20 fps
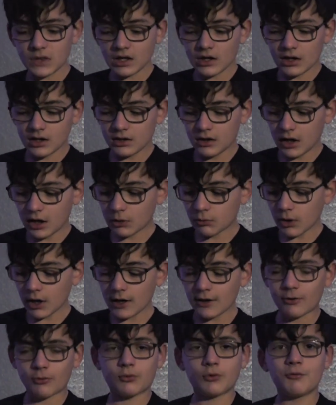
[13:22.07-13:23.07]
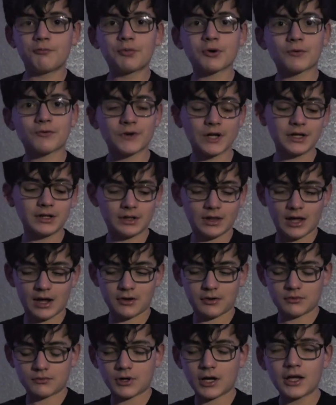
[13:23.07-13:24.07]
And now, wow, we prevented
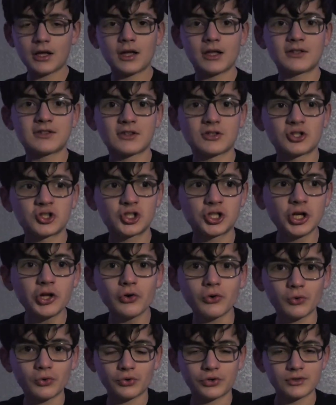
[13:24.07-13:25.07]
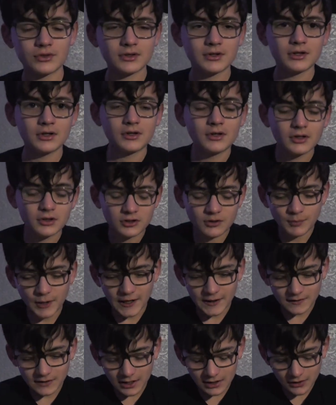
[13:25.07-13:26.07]
that, right? It's a shield. The
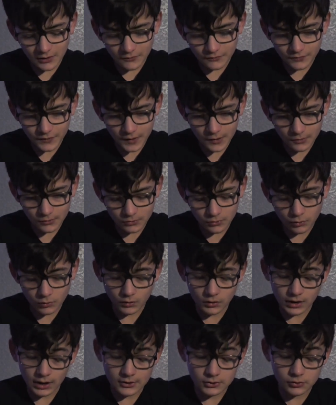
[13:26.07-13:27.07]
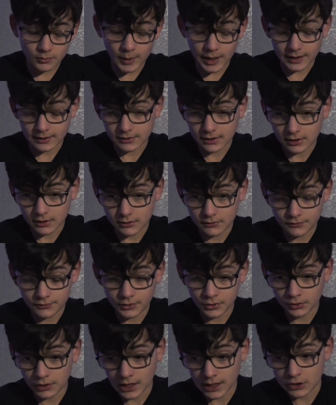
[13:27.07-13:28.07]
magnetic field, or electromagnetic
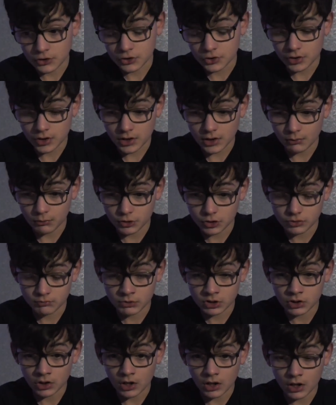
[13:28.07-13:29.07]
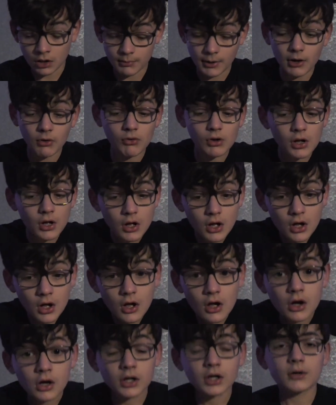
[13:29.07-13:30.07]
field, actually, that we should be talking about,
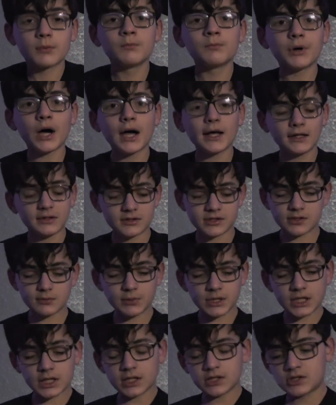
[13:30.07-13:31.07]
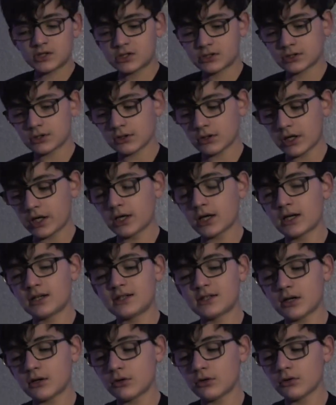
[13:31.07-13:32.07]
combines because, like I
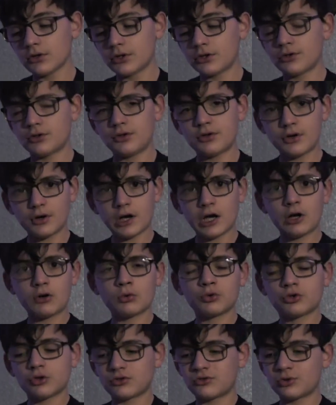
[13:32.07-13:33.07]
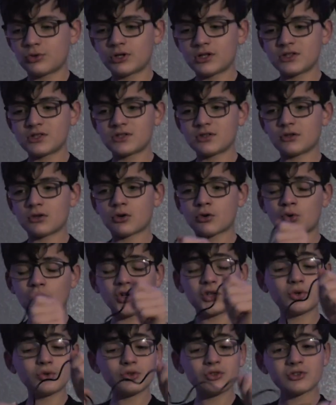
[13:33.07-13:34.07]
said earlier, you know how the twists and the
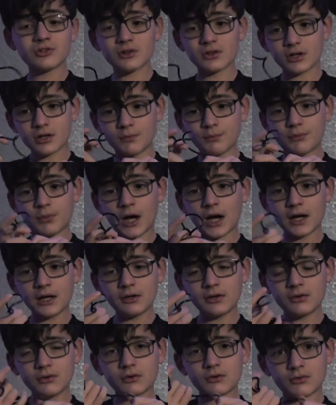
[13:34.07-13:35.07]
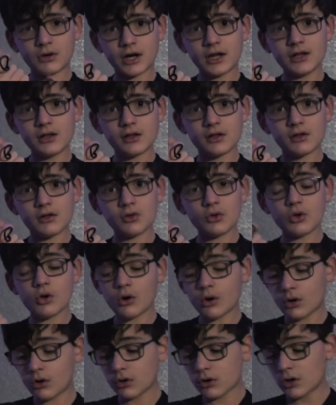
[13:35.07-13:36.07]
coils combine, right?
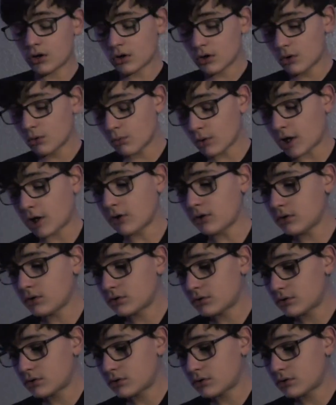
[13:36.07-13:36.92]
Well,